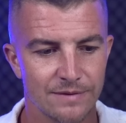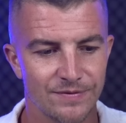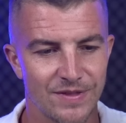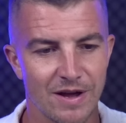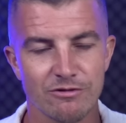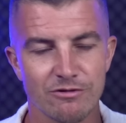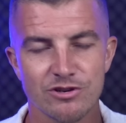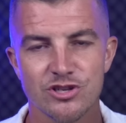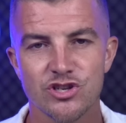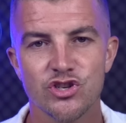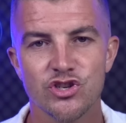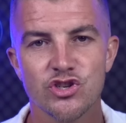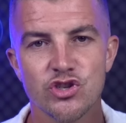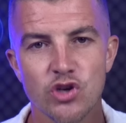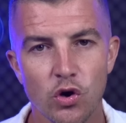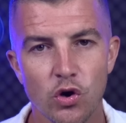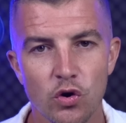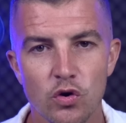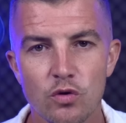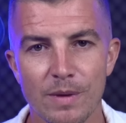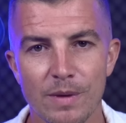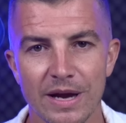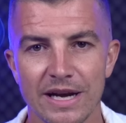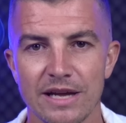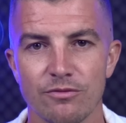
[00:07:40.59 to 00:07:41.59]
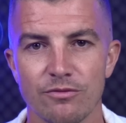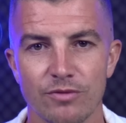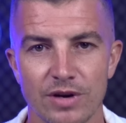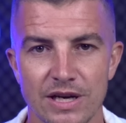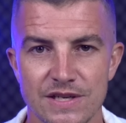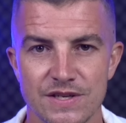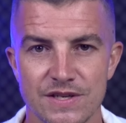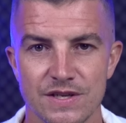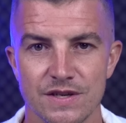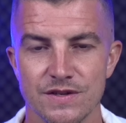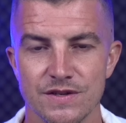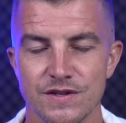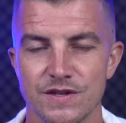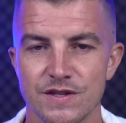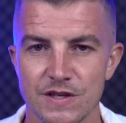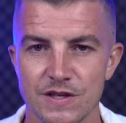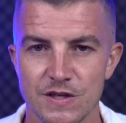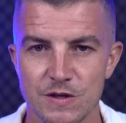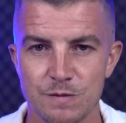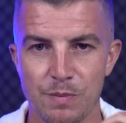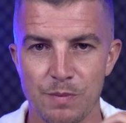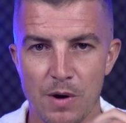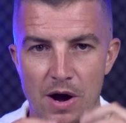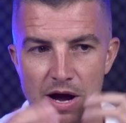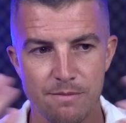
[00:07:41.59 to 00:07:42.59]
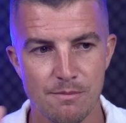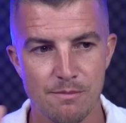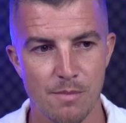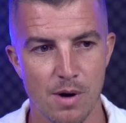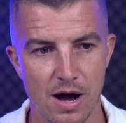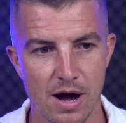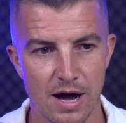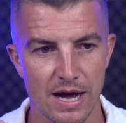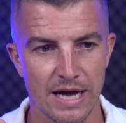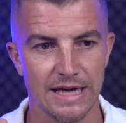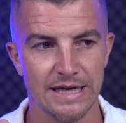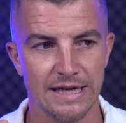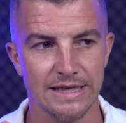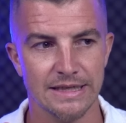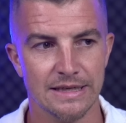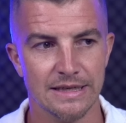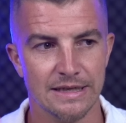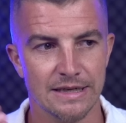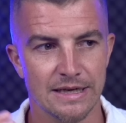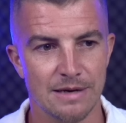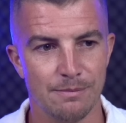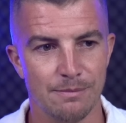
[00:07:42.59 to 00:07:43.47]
there are so many reasons, despite my